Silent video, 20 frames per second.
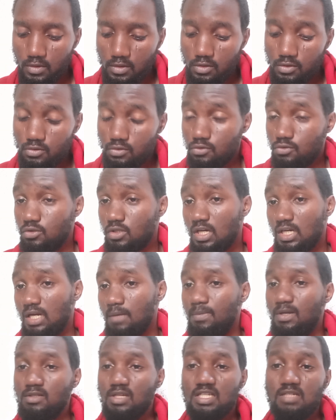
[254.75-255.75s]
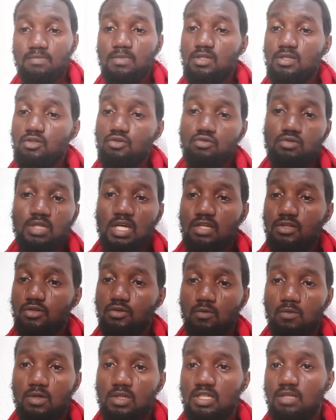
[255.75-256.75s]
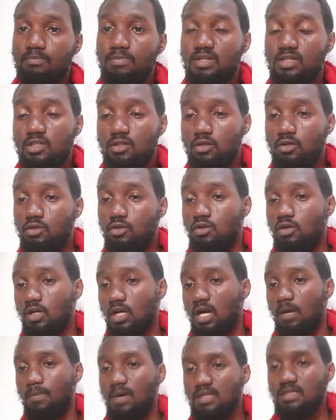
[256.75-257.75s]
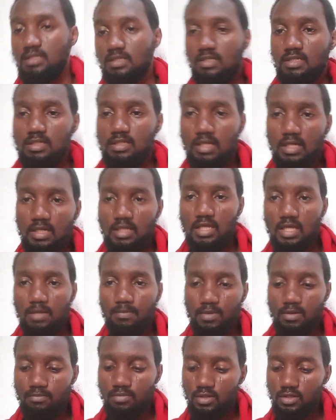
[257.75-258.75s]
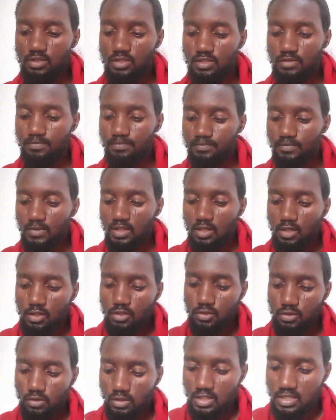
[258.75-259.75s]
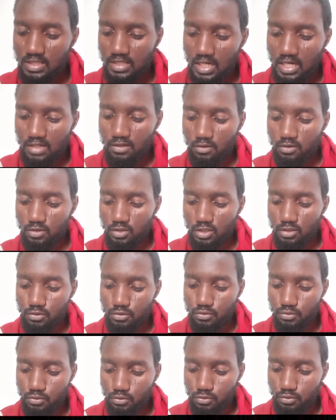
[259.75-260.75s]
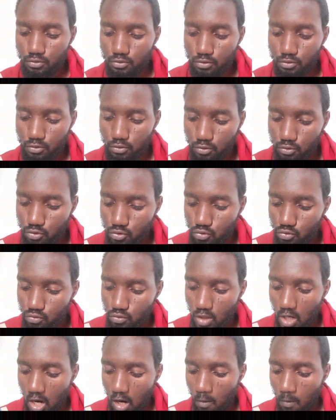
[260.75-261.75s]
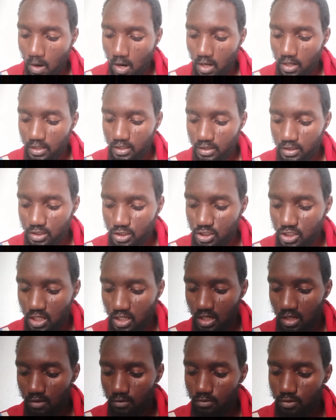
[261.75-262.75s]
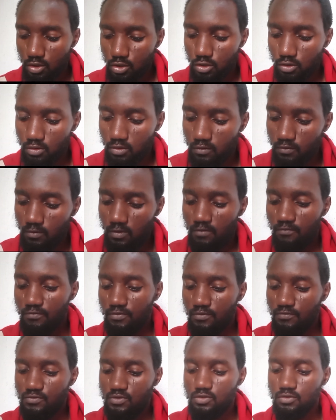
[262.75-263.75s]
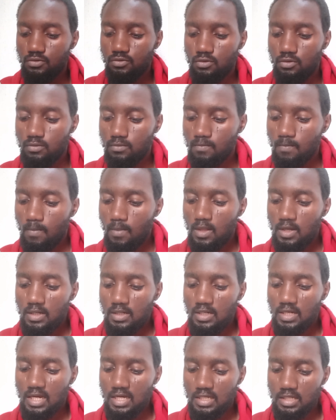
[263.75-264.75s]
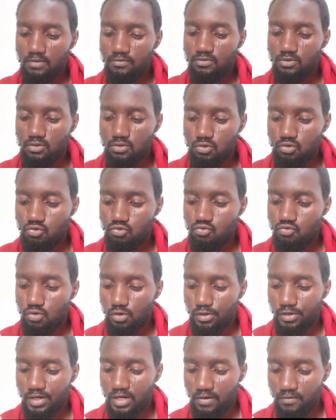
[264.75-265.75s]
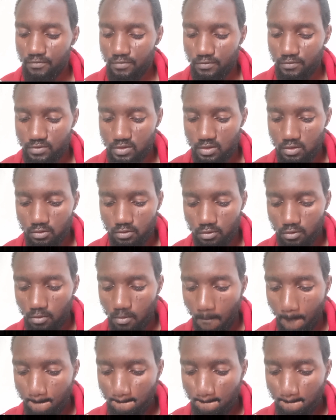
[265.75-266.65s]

So you can apply to as many schools as you want depending on your capacity and capability. So let's add 100 euro to our initial calculation of 150 euro. That gives us 250 euro.